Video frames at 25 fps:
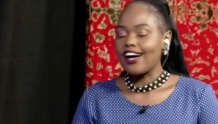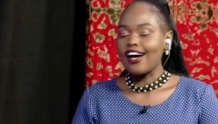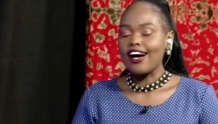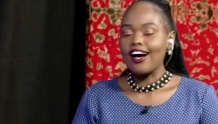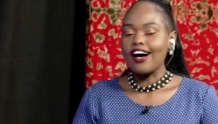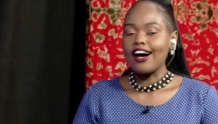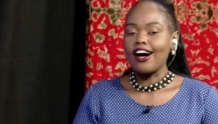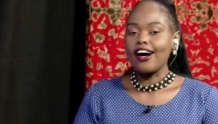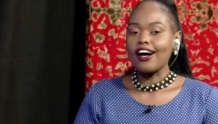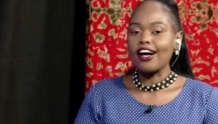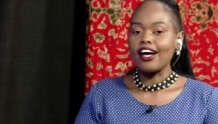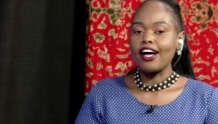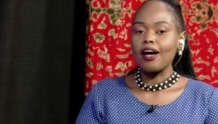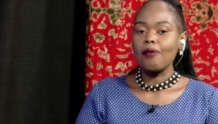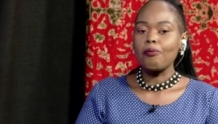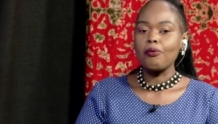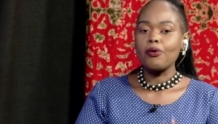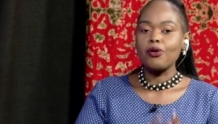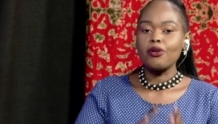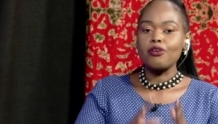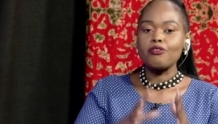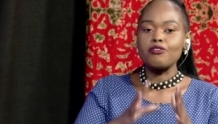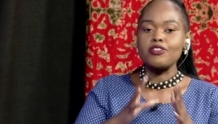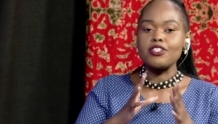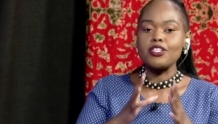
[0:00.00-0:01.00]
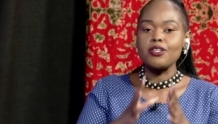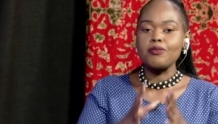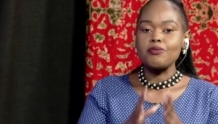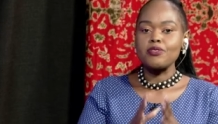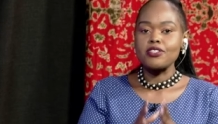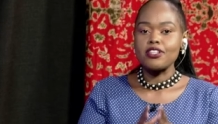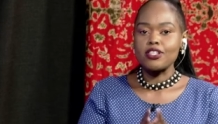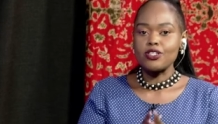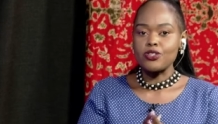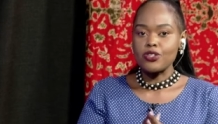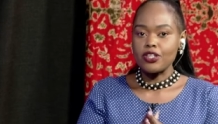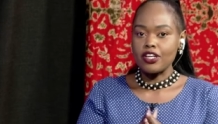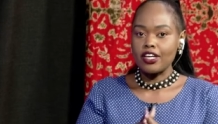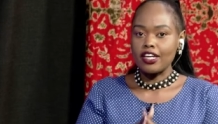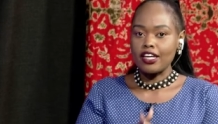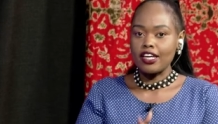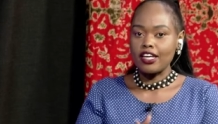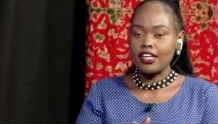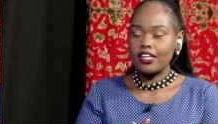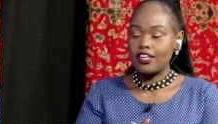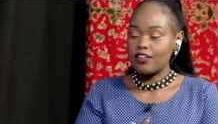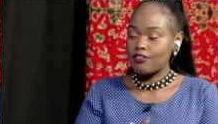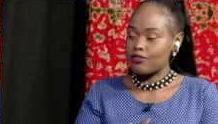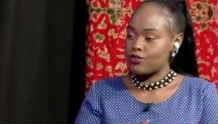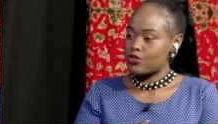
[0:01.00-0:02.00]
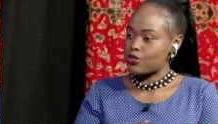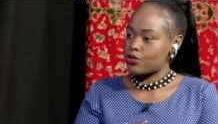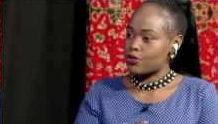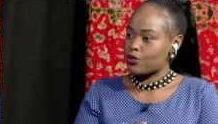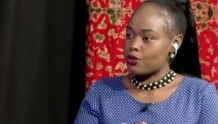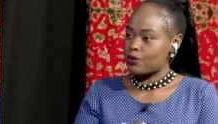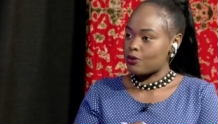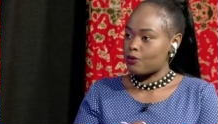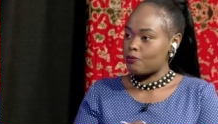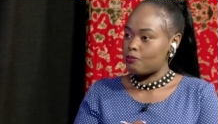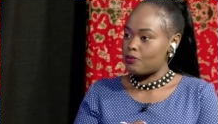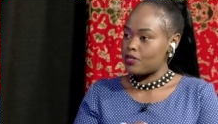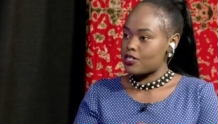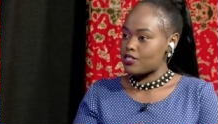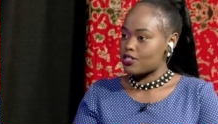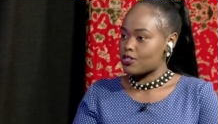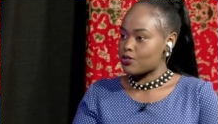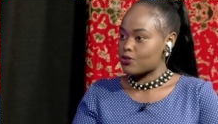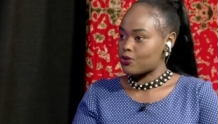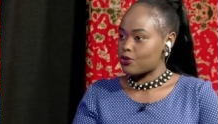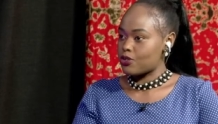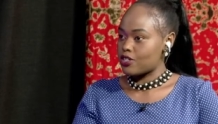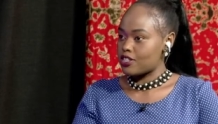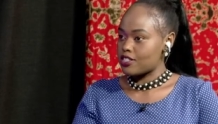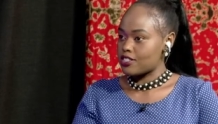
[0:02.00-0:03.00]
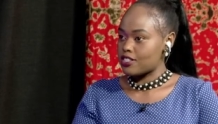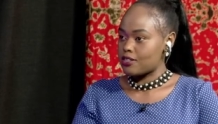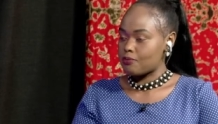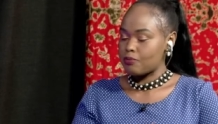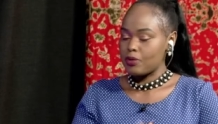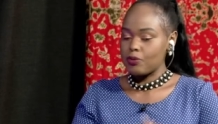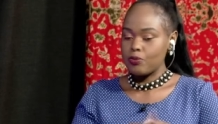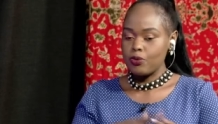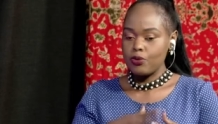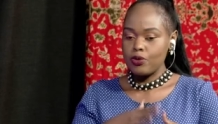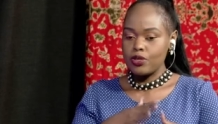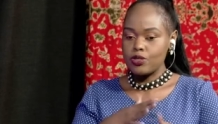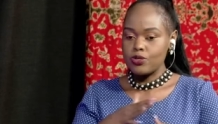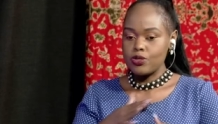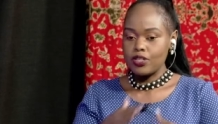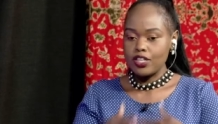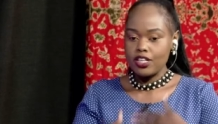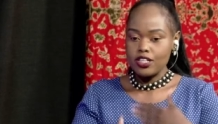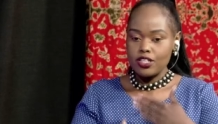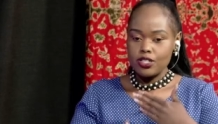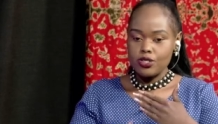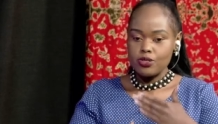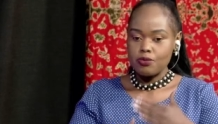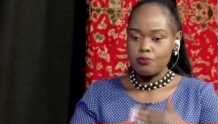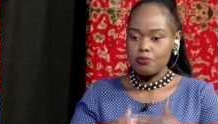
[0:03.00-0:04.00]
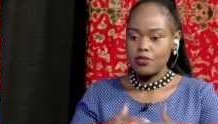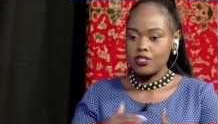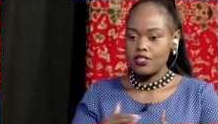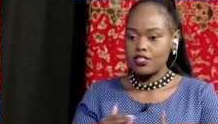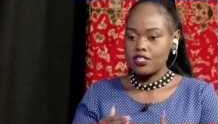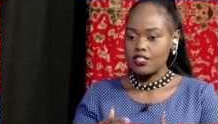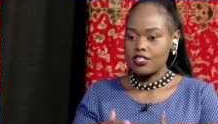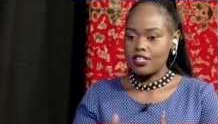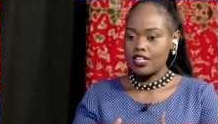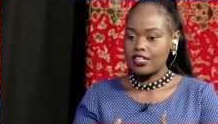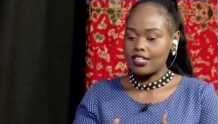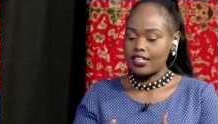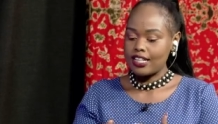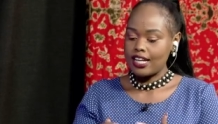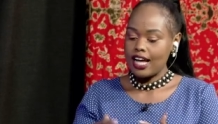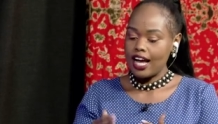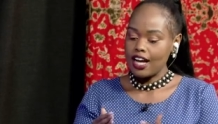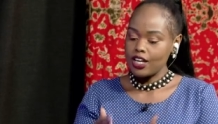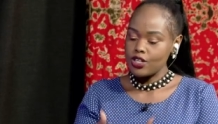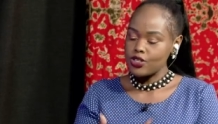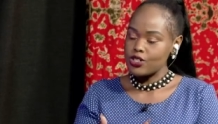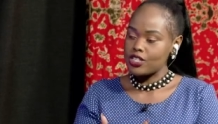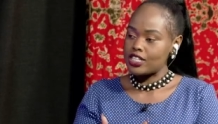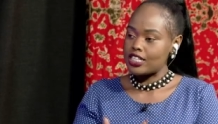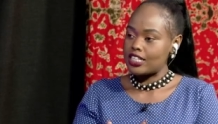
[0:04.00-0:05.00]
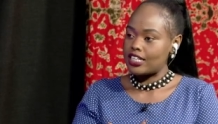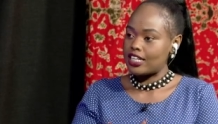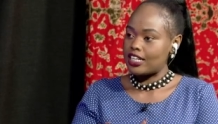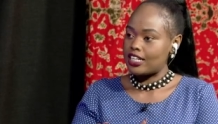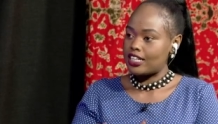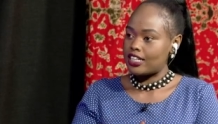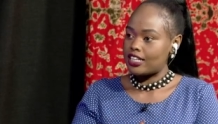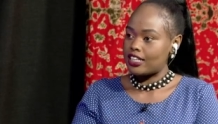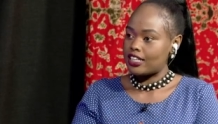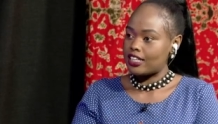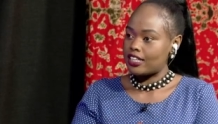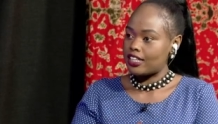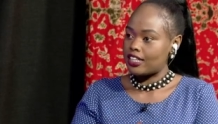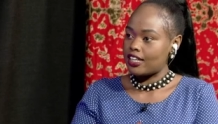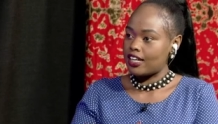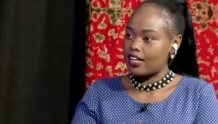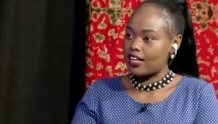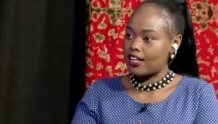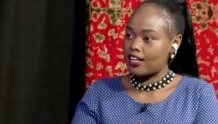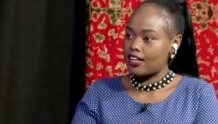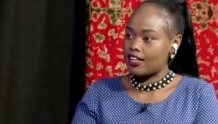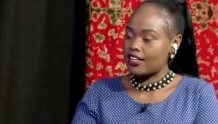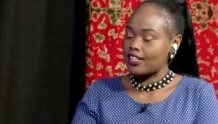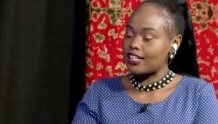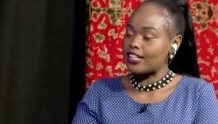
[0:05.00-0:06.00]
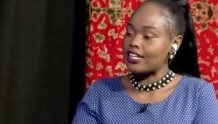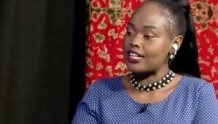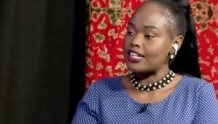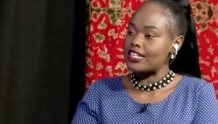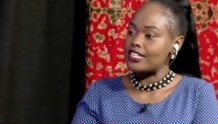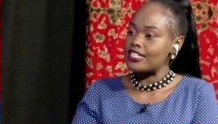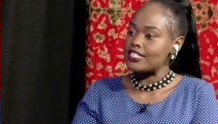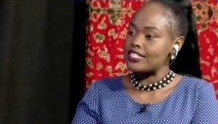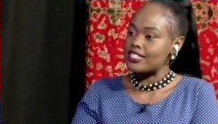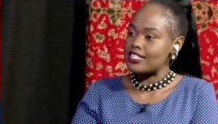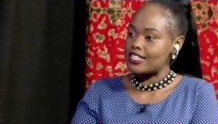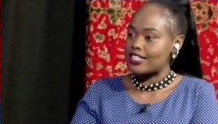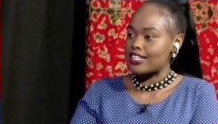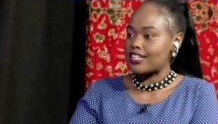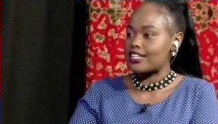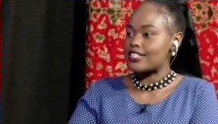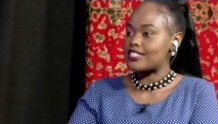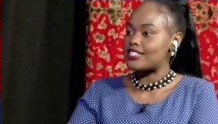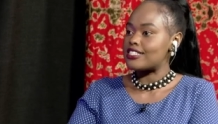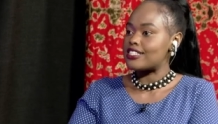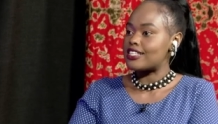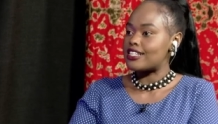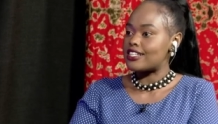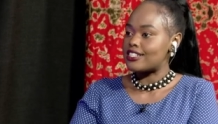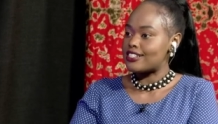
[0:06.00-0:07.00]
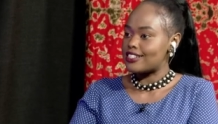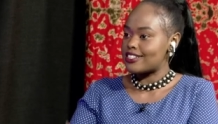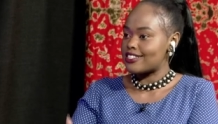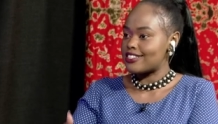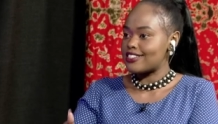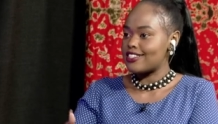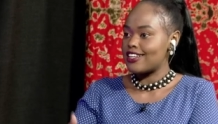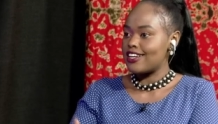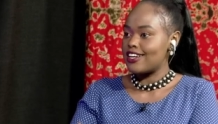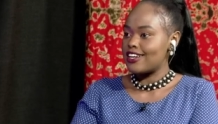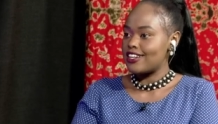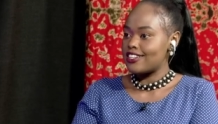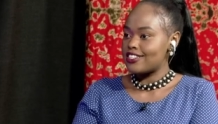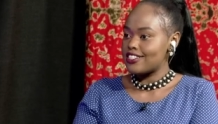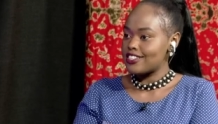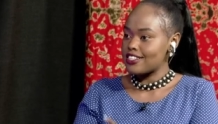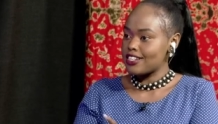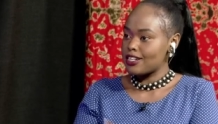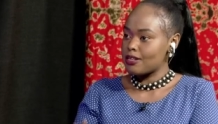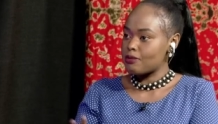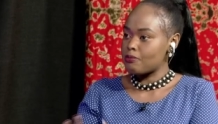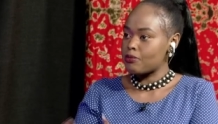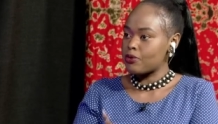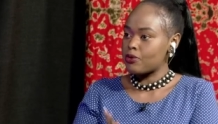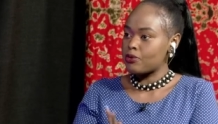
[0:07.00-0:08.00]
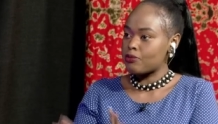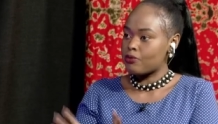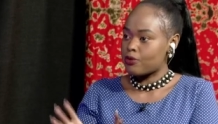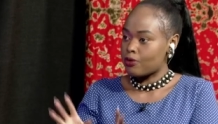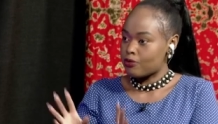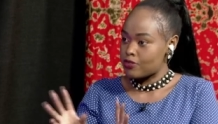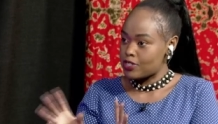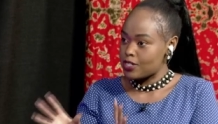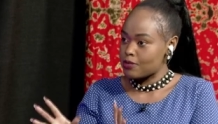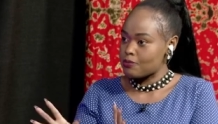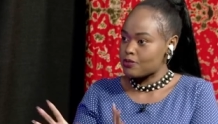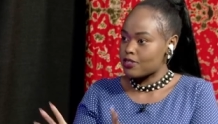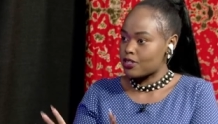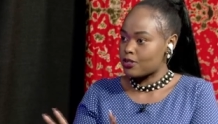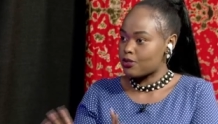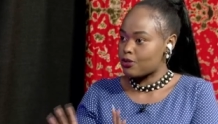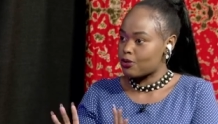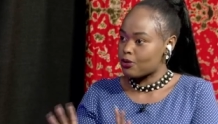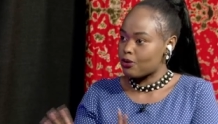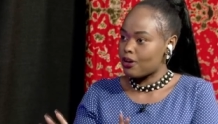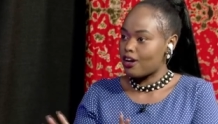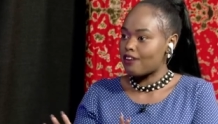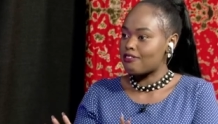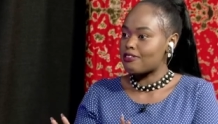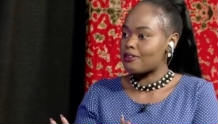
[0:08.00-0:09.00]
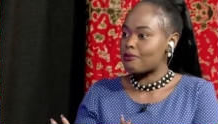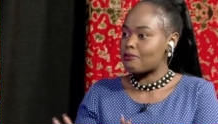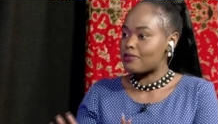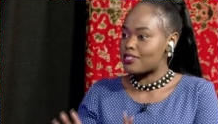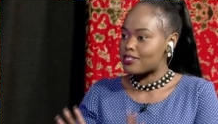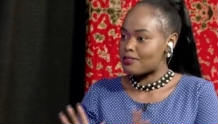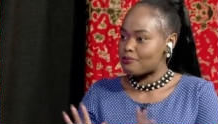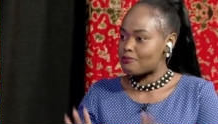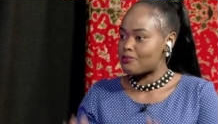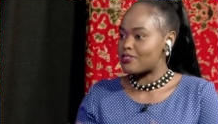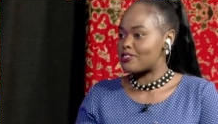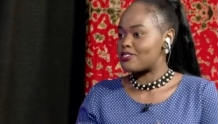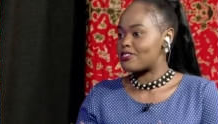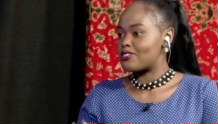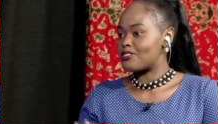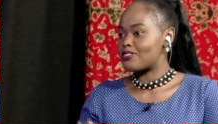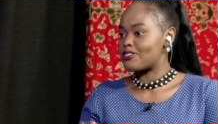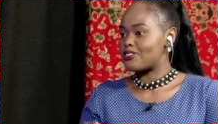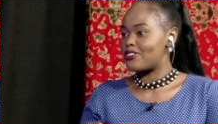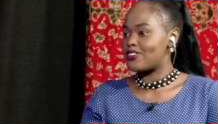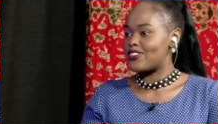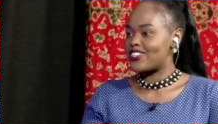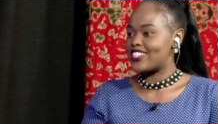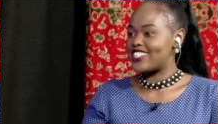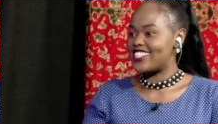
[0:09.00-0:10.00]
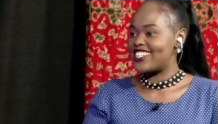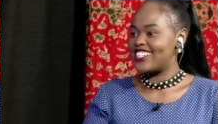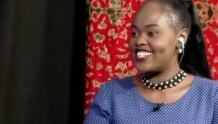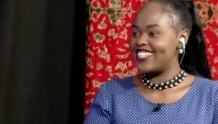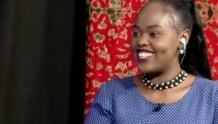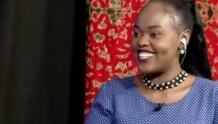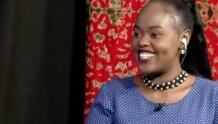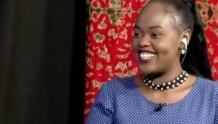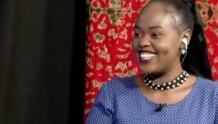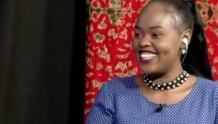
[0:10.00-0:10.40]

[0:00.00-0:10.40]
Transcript: a uh, couple of tips that you can give to business owners and people who want to get into business that actually can uh, increase their sales. Just a little bit of, of tips. I know you have them as a business coach.